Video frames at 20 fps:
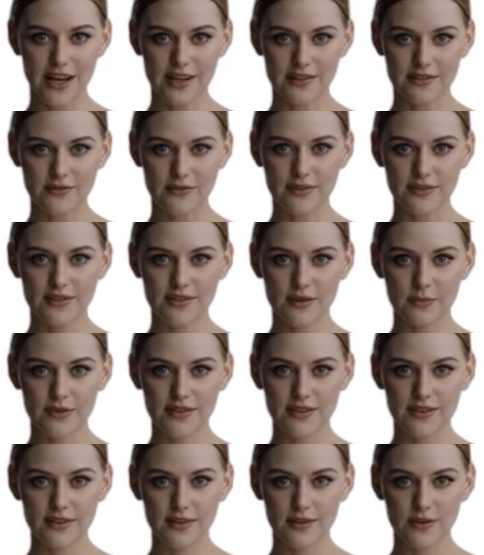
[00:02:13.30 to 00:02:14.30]
And that's a
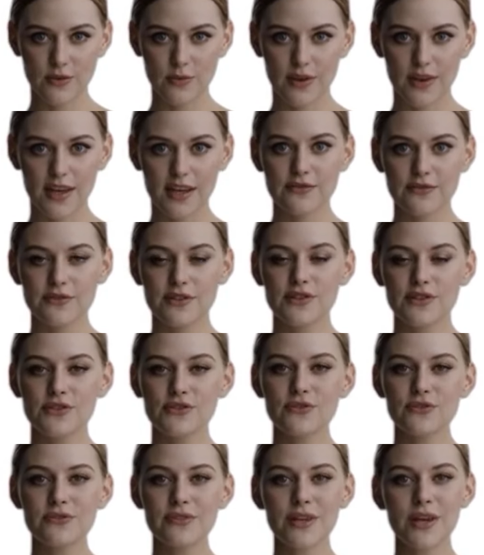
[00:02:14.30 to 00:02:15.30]
wrap on our review of
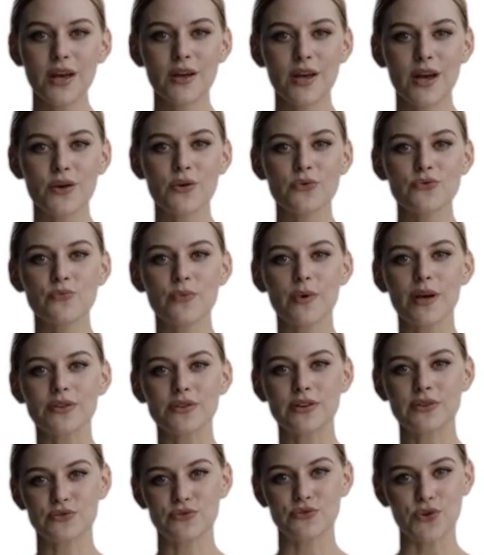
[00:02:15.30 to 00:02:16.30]
the Peugeot
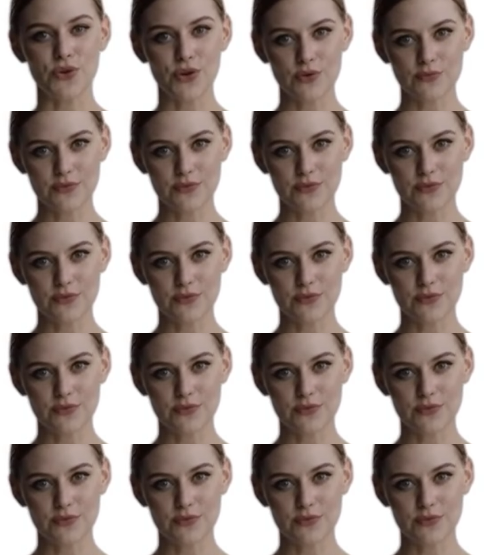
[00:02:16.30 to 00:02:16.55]
408.